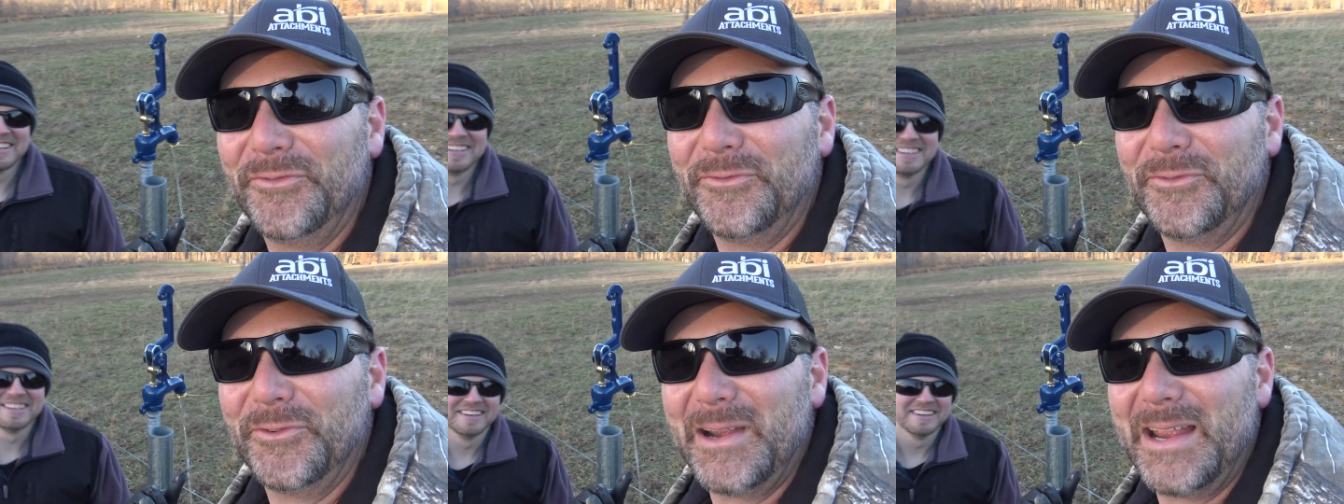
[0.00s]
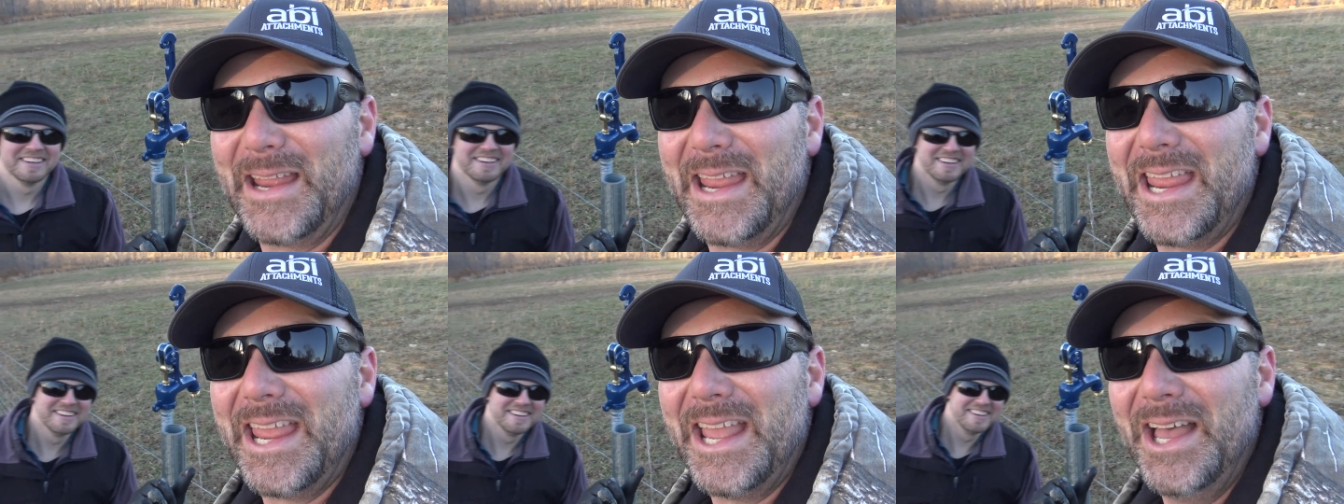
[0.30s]

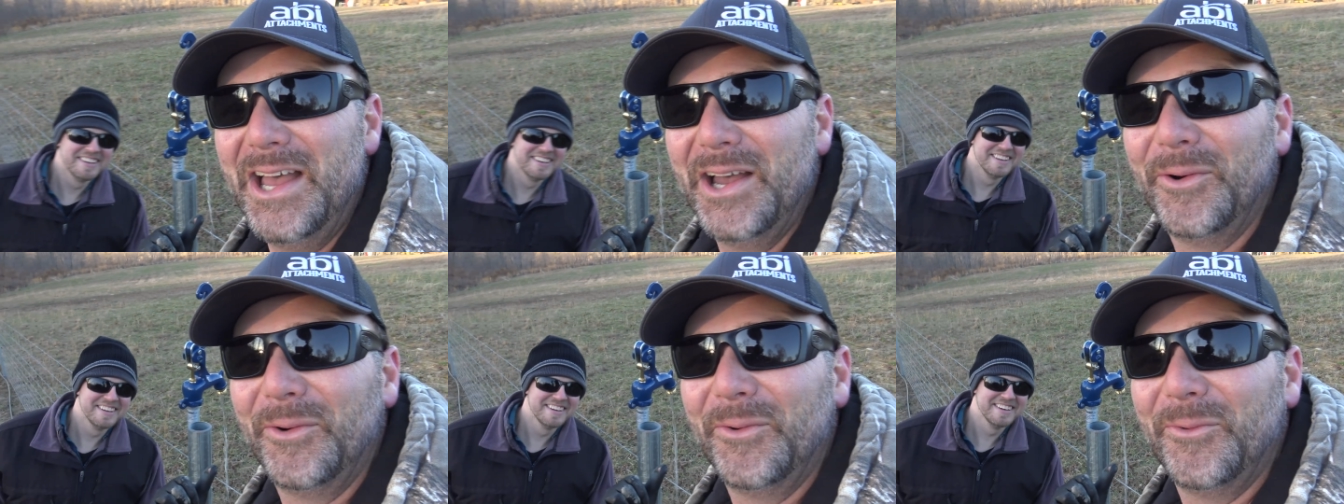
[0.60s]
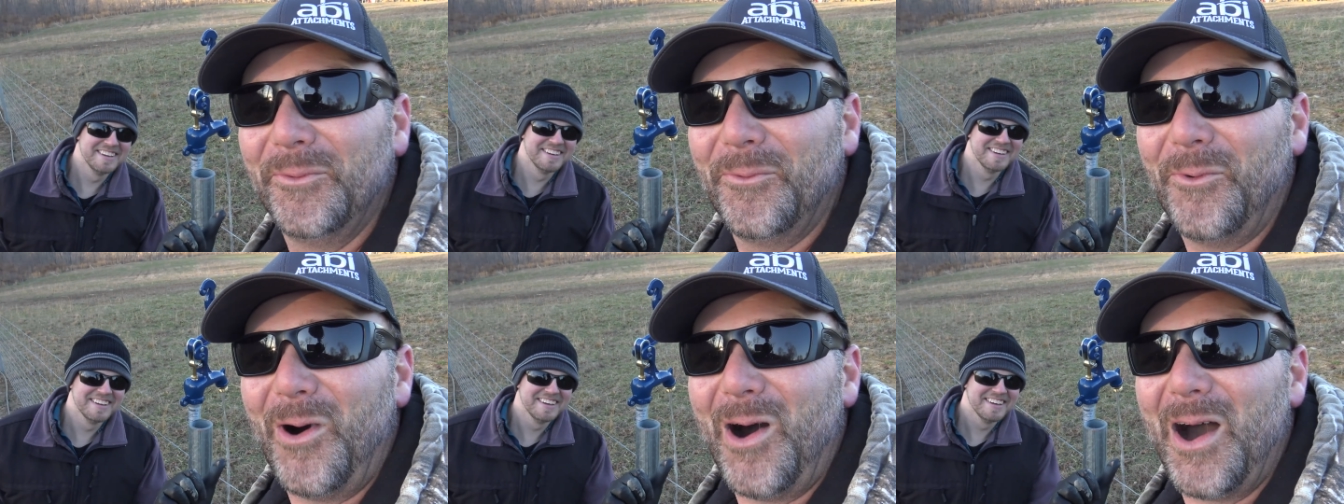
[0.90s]
free
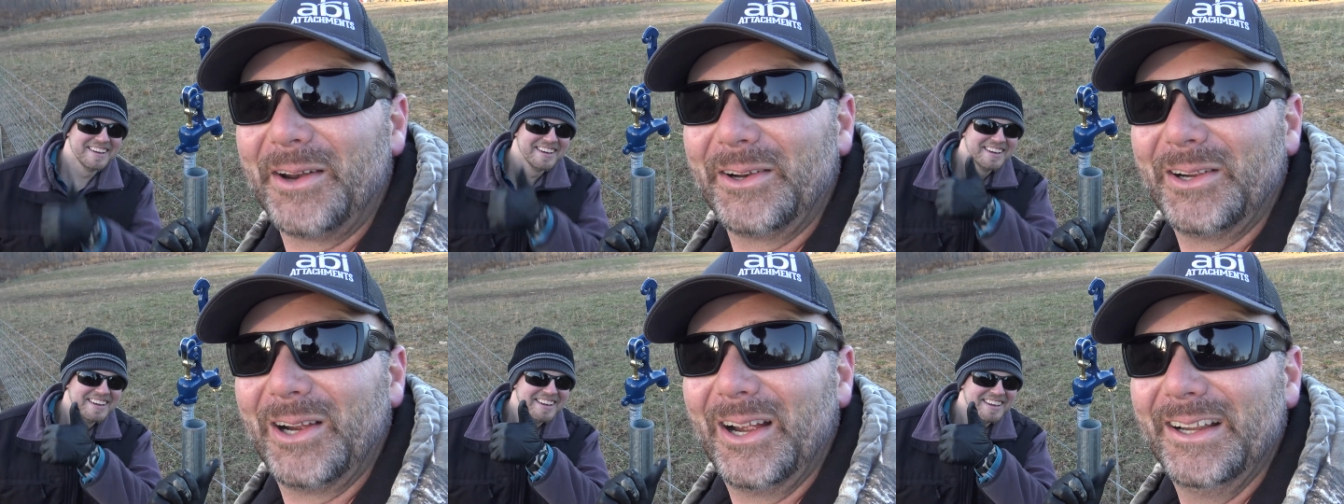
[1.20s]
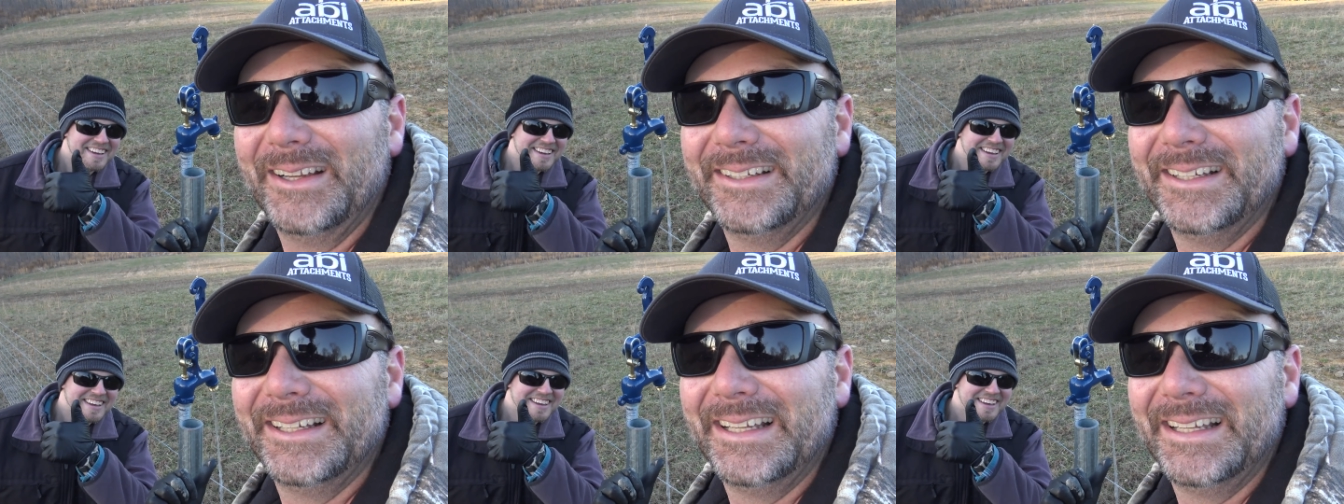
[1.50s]
water.
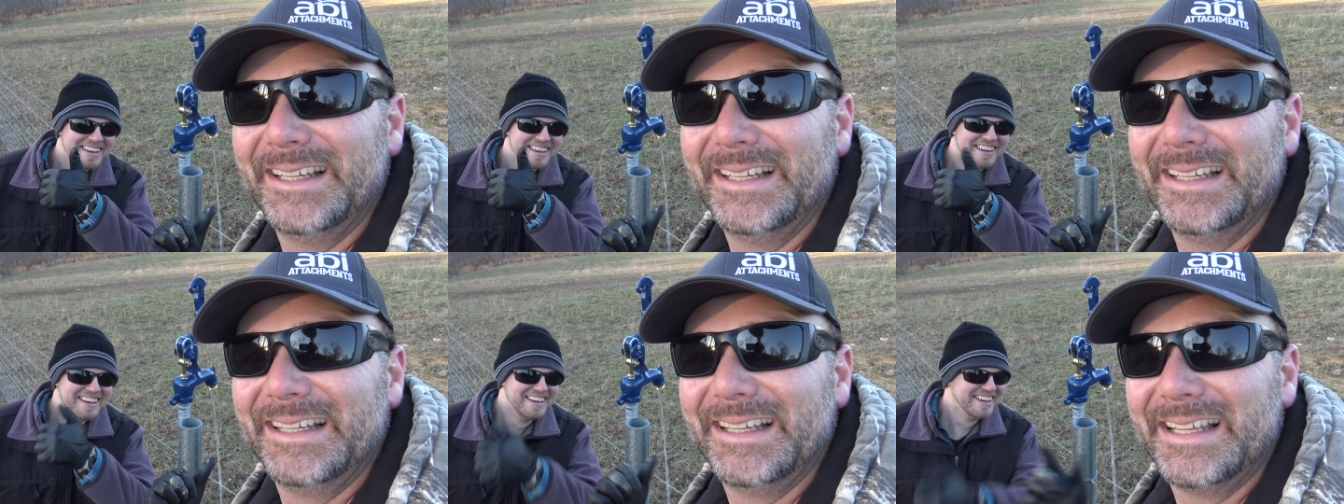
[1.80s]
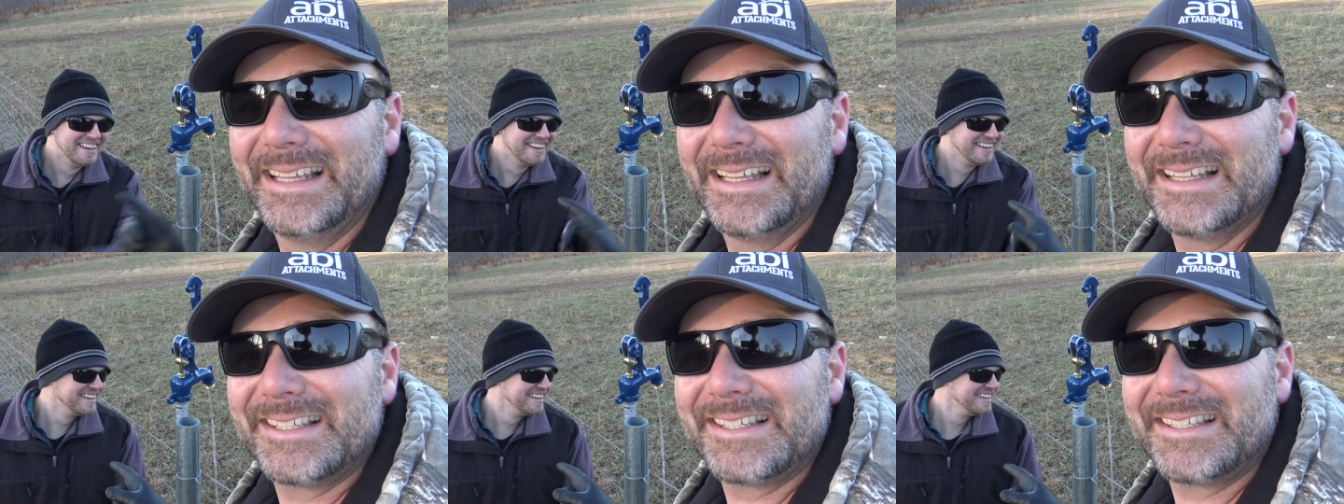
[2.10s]

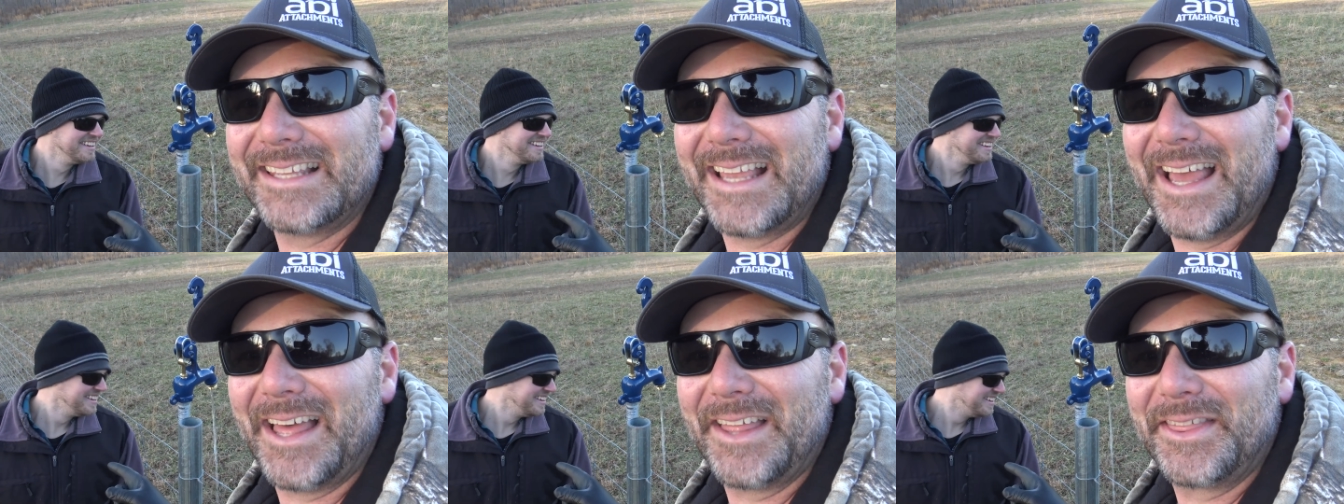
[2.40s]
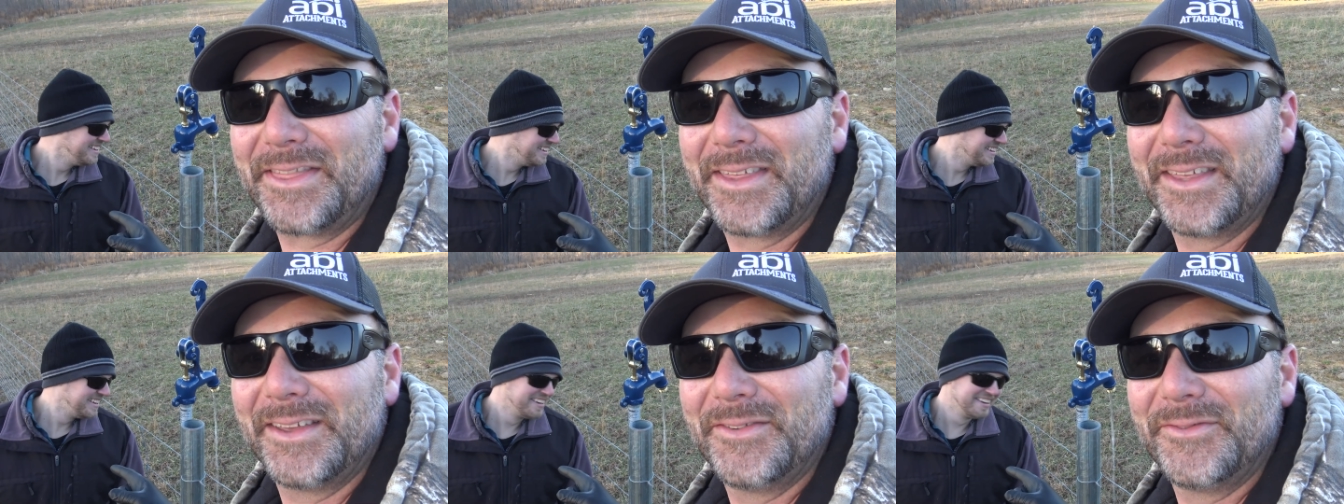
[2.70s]

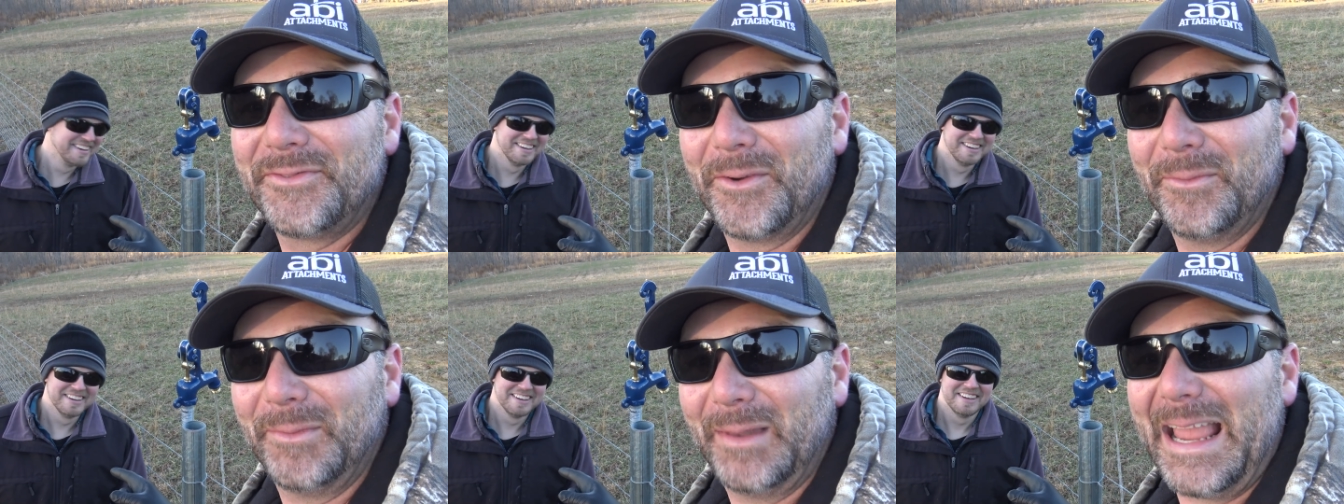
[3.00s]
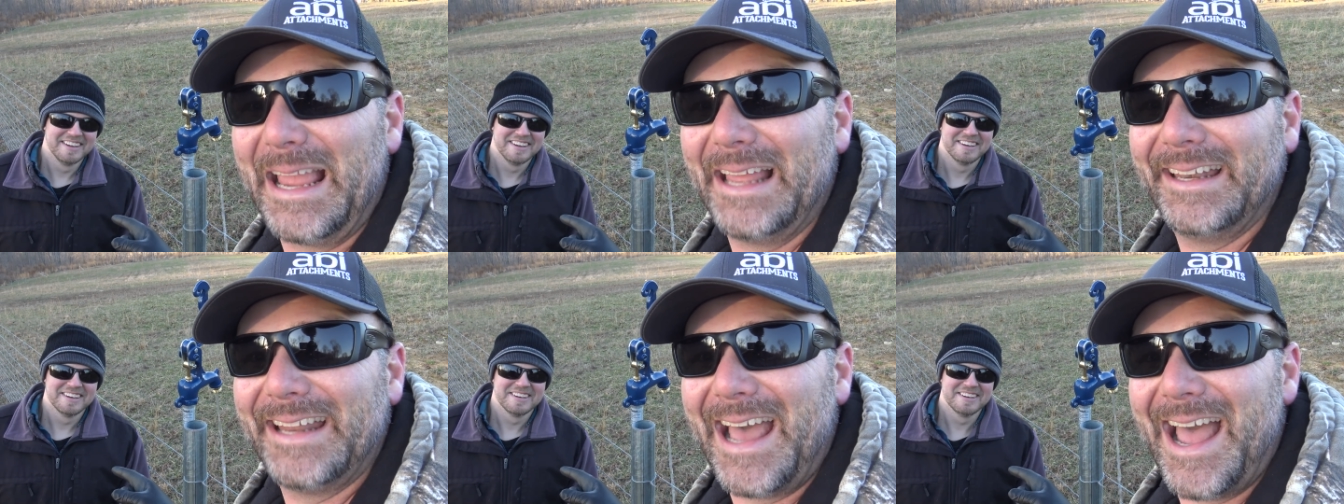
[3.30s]
Seth from
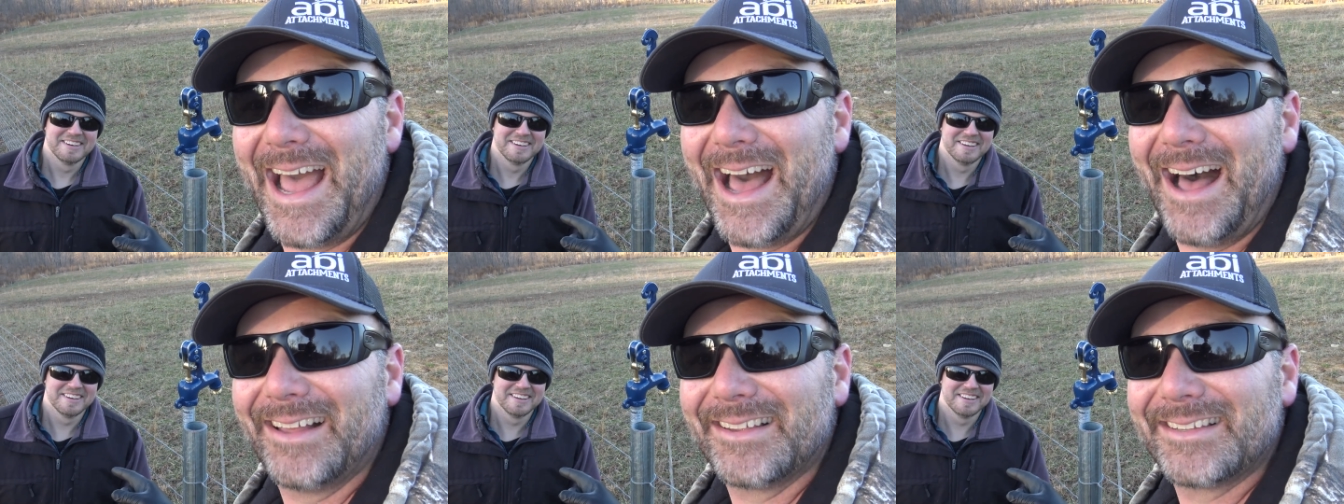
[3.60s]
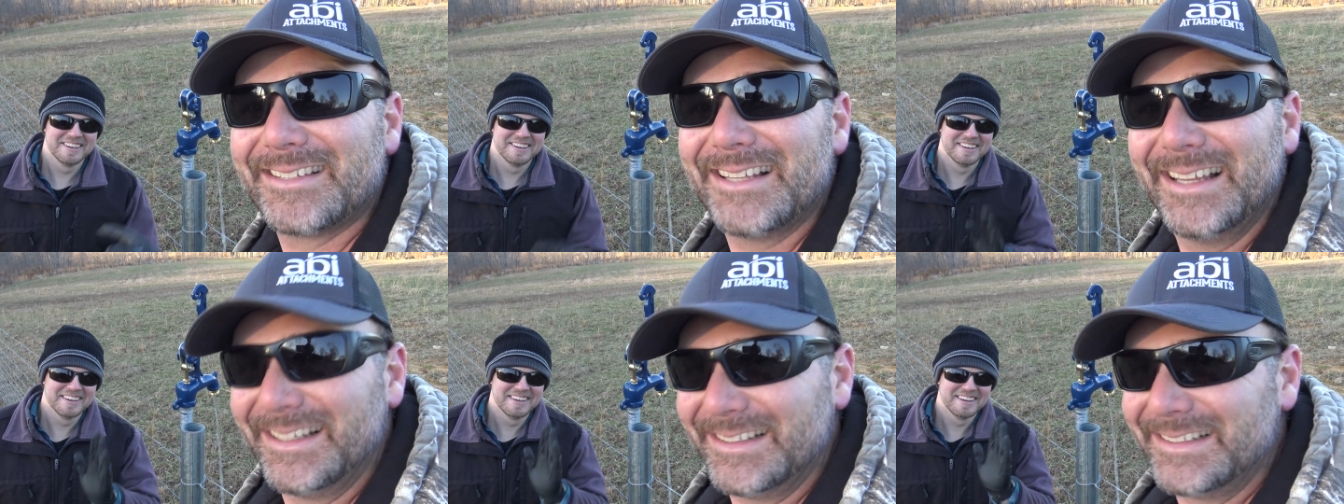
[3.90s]
Land to House.